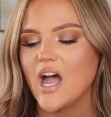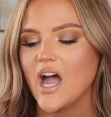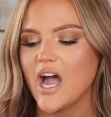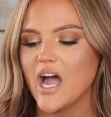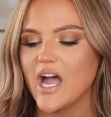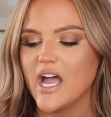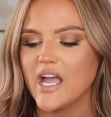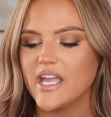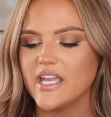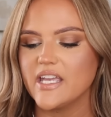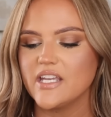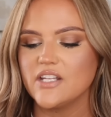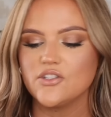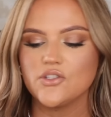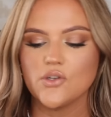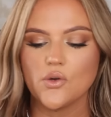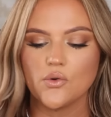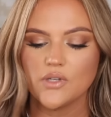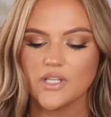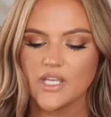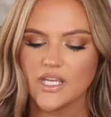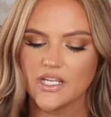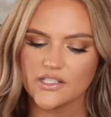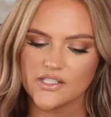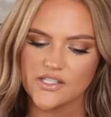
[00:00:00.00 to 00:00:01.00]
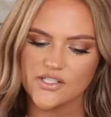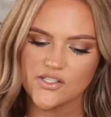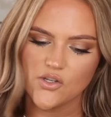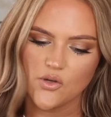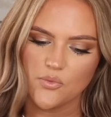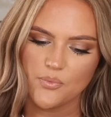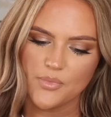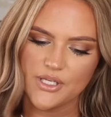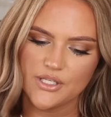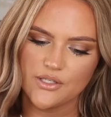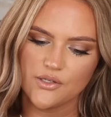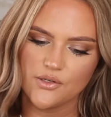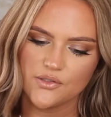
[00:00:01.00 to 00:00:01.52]
I don't get
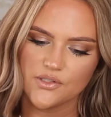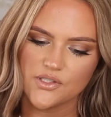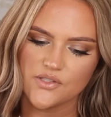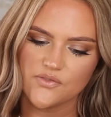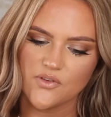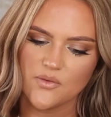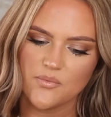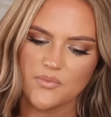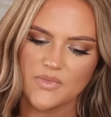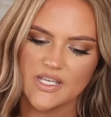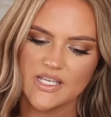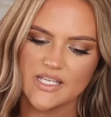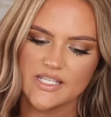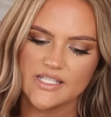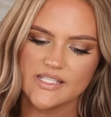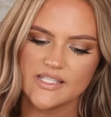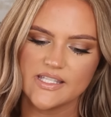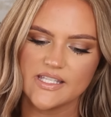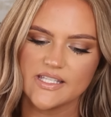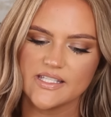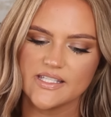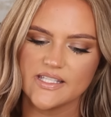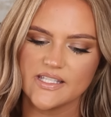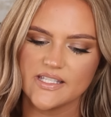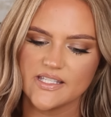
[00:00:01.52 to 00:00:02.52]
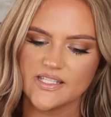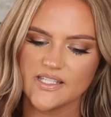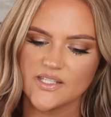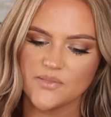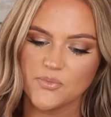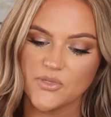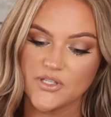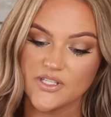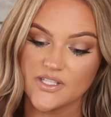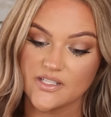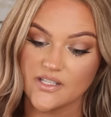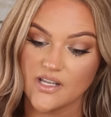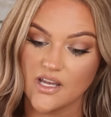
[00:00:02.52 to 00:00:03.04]
soapy notes from this. This is
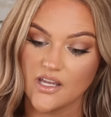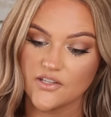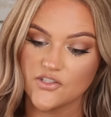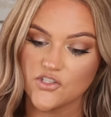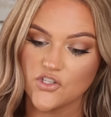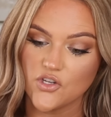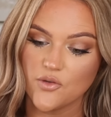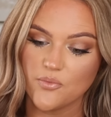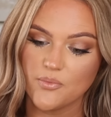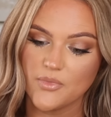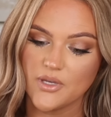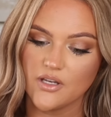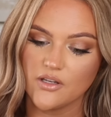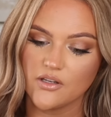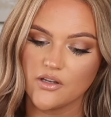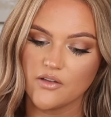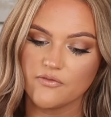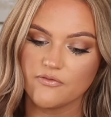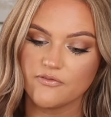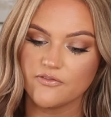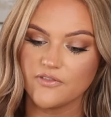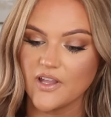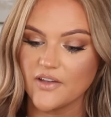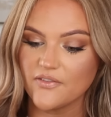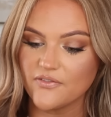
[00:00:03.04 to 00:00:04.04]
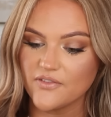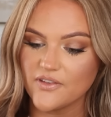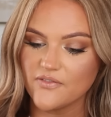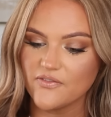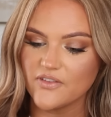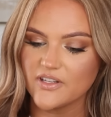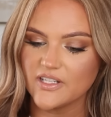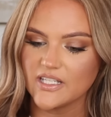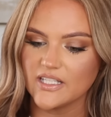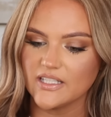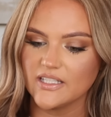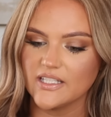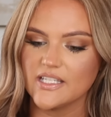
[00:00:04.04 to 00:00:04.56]
pistachio milk, fluffy
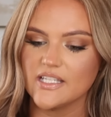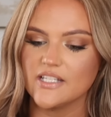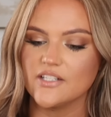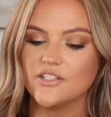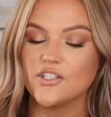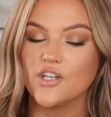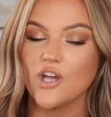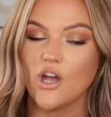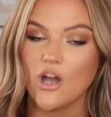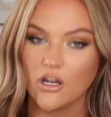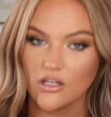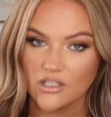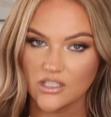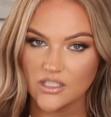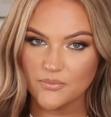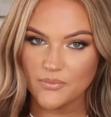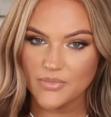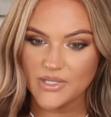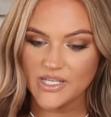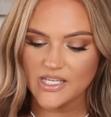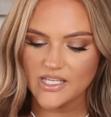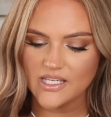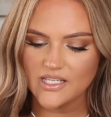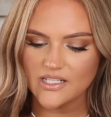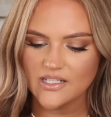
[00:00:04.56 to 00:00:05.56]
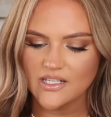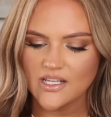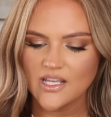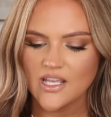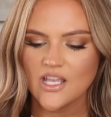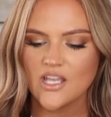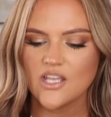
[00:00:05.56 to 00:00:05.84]
vanilla, and tonka bean.